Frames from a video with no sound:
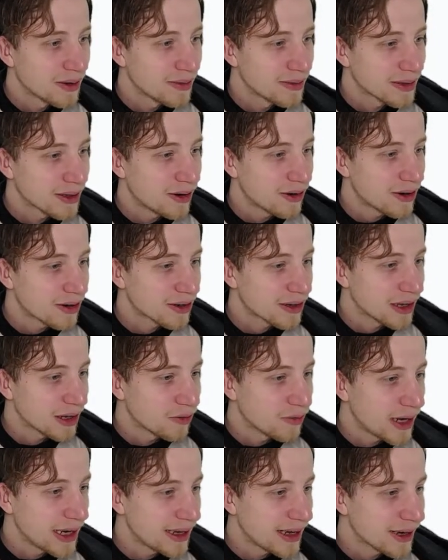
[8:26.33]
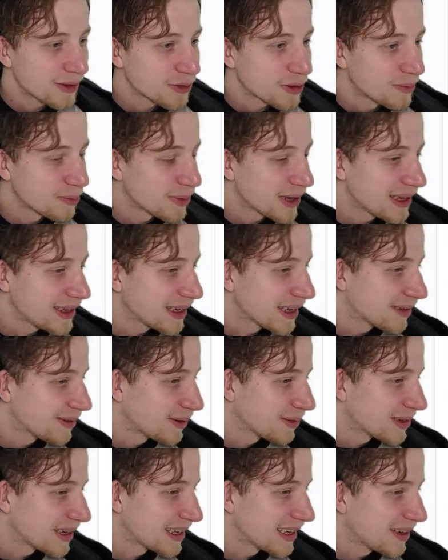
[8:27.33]
Horror King. Why are you complaining
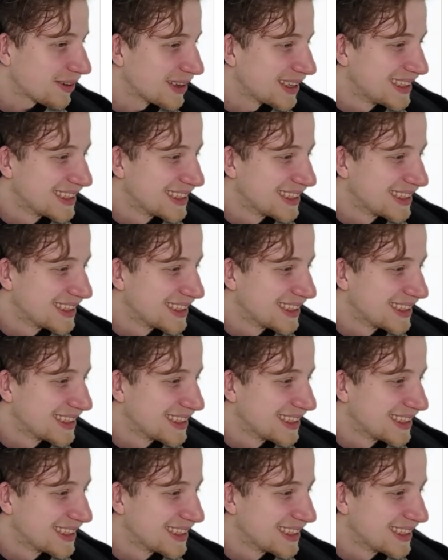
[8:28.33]
about right now?